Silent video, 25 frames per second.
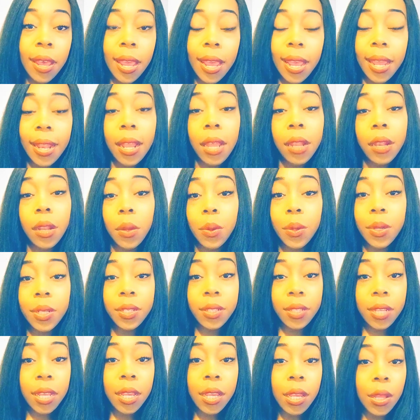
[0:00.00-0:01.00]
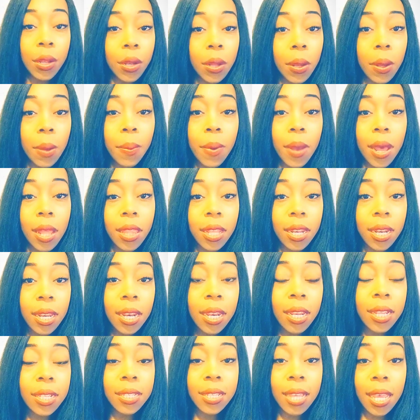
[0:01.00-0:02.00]
And I noticed that, you know, I probably
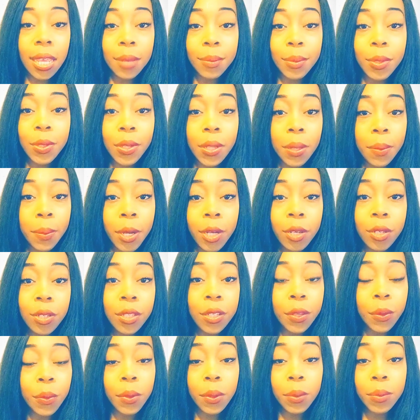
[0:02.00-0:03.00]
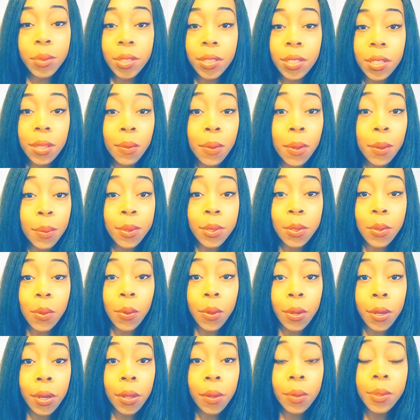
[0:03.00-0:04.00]
needed to take him to the emergency room to see what was
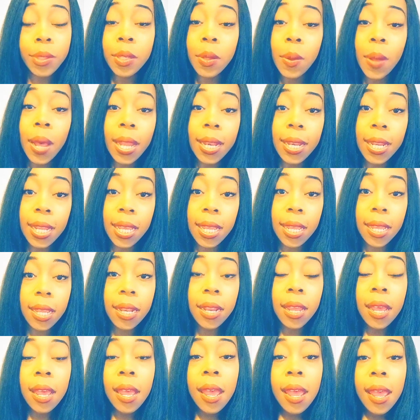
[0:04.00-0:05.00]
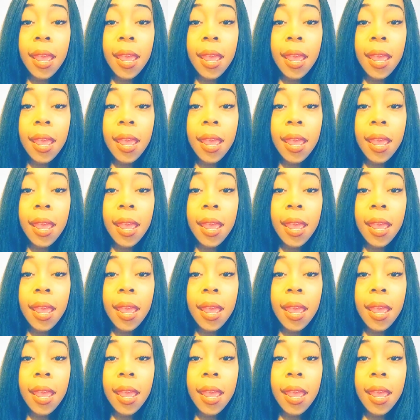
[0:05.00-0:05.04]
going on. So I did.